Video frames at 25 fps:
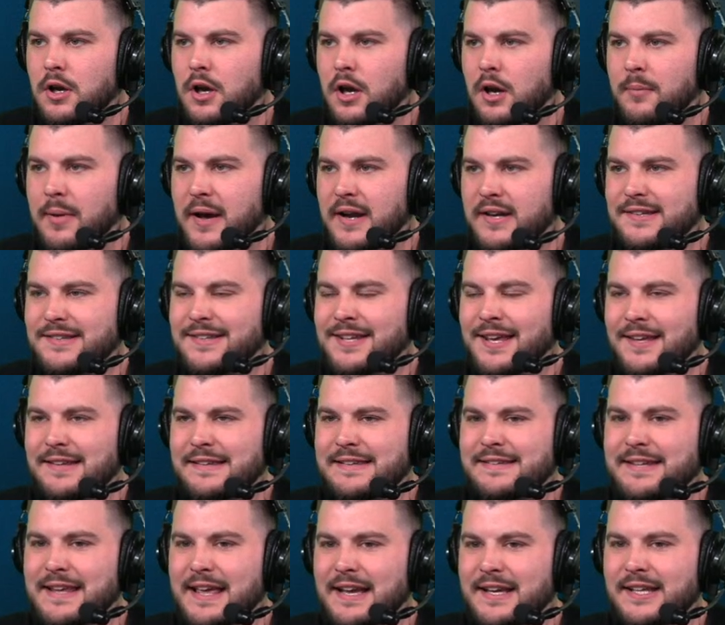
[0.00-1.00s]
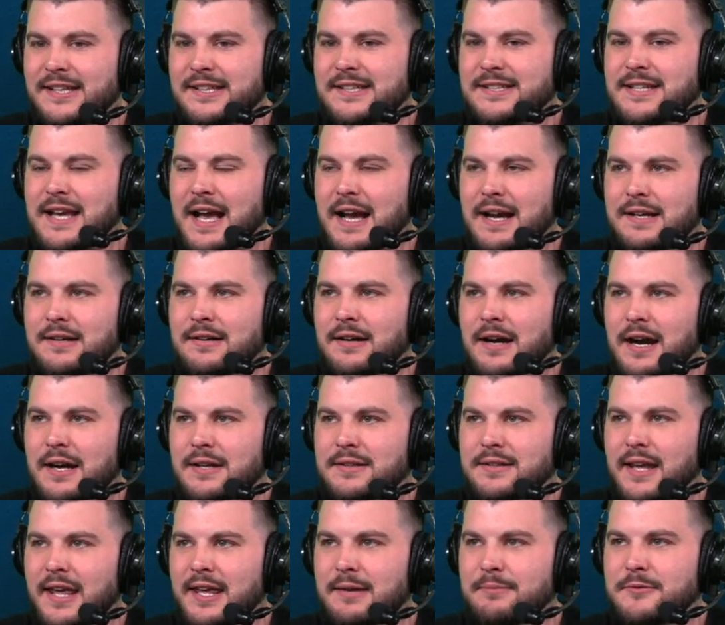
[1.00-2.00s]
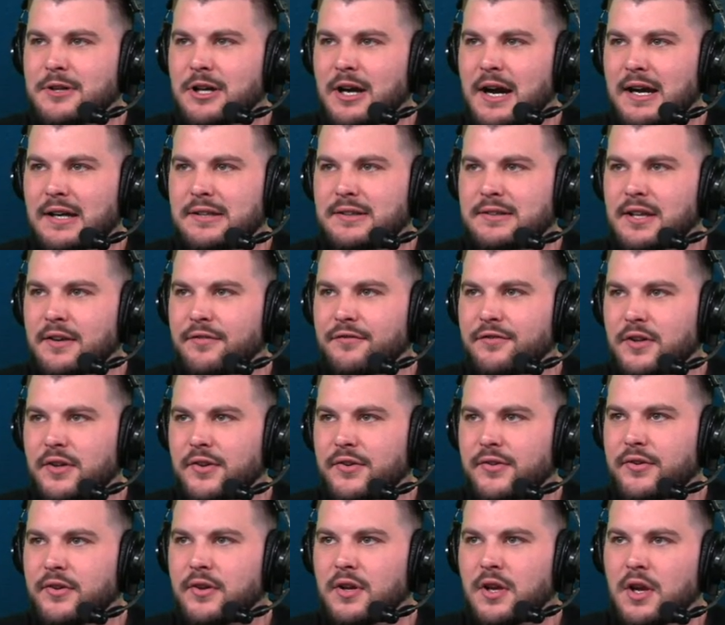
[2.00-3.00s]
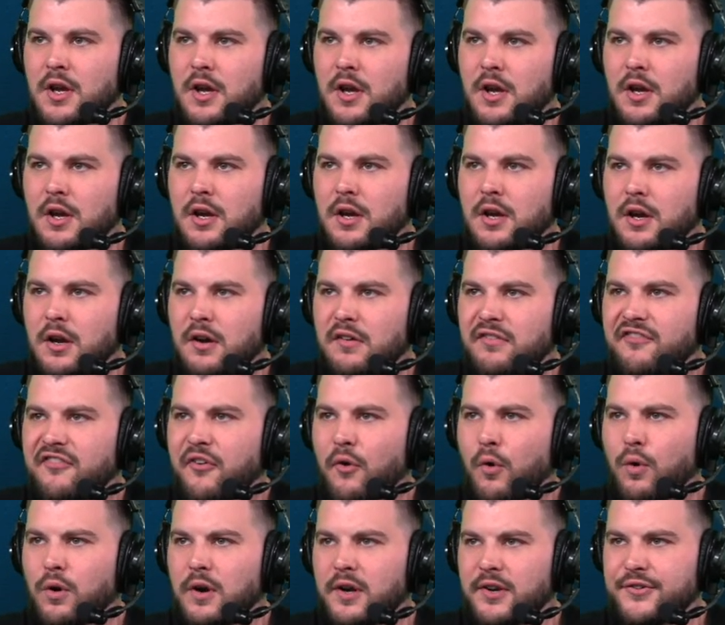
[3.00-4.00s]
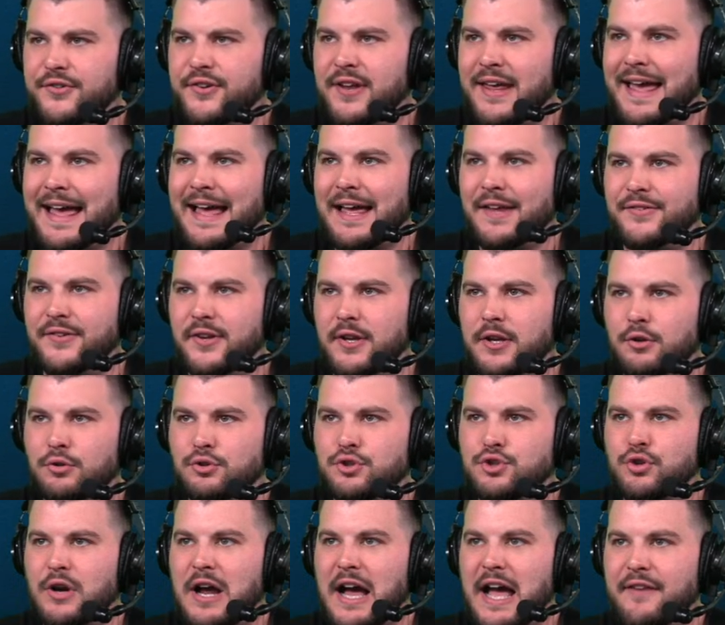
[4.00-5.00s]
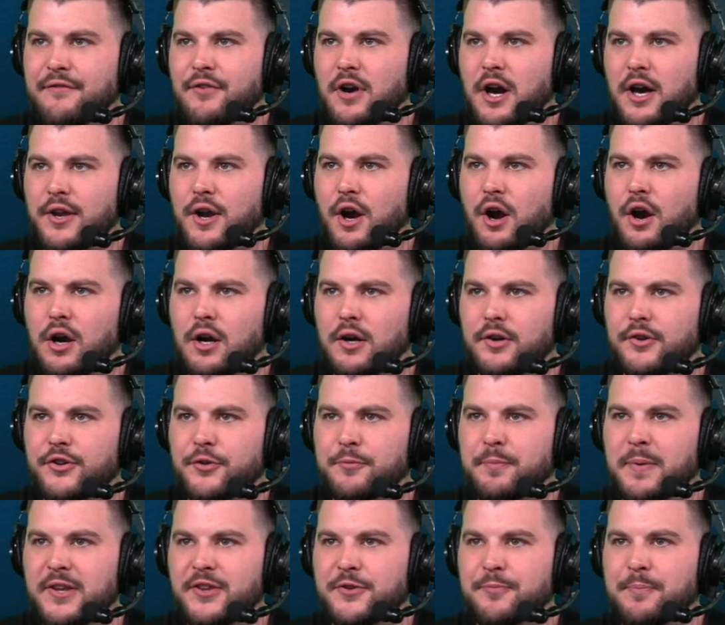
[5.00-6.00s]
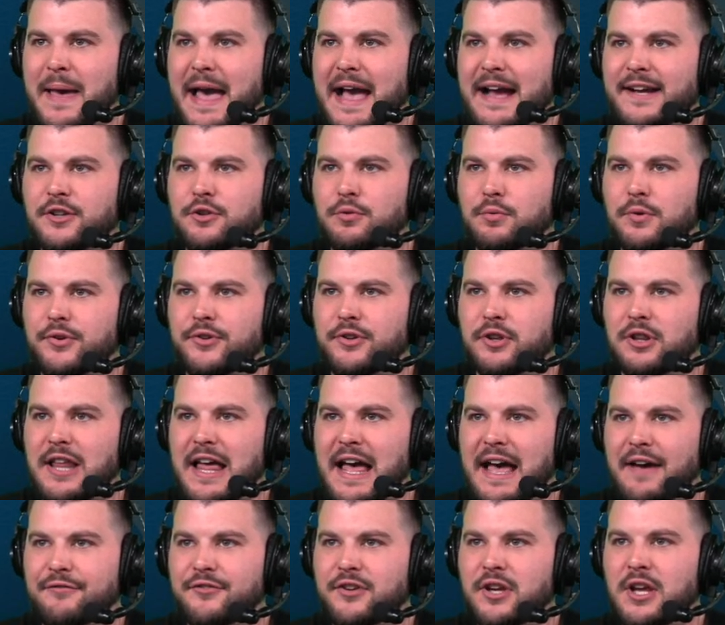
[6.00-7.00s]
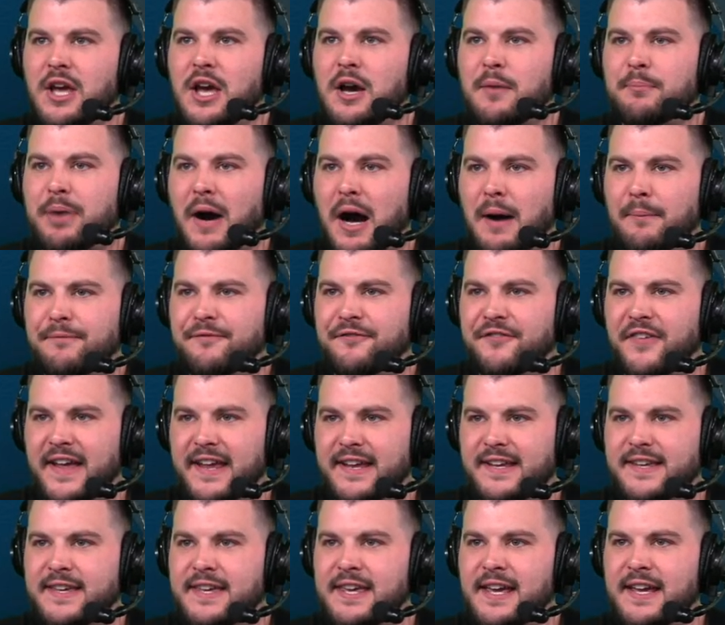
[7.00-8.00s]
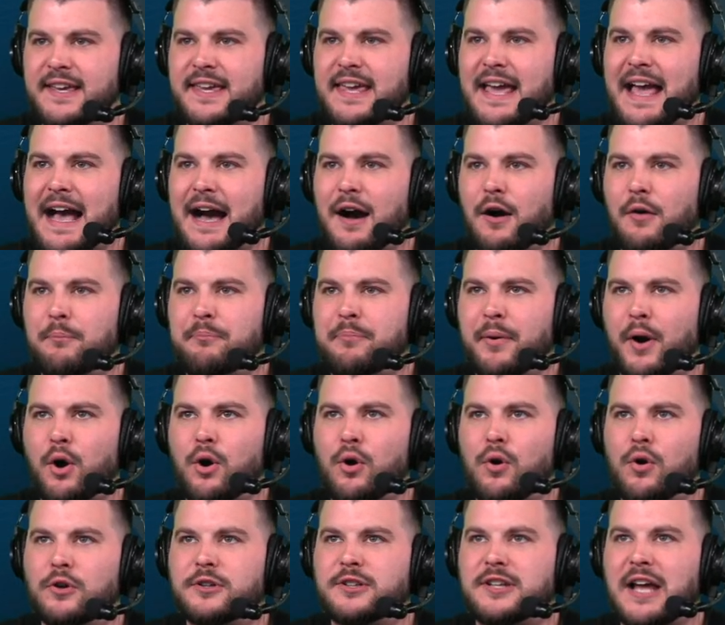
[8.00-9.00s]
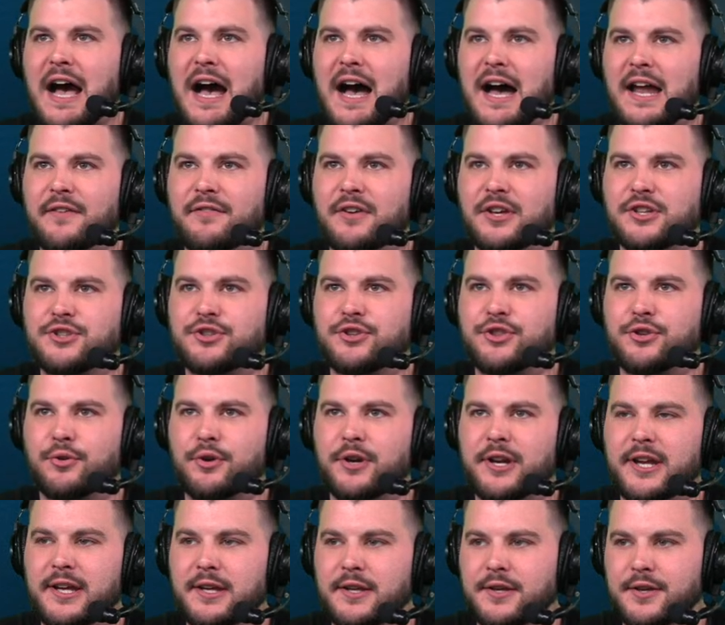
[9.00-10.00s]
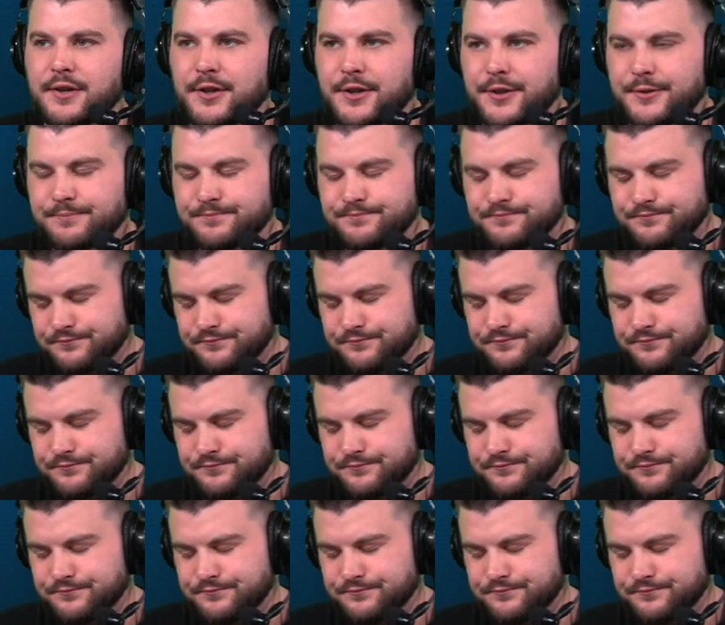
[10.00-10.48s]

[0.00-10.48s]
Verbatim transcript: About a ten second shot clock, game clock difference. Forrest has it. He'll drive on Hart. Spins back to his left. Pump fake. Kick out. Bogdanovic three. Good.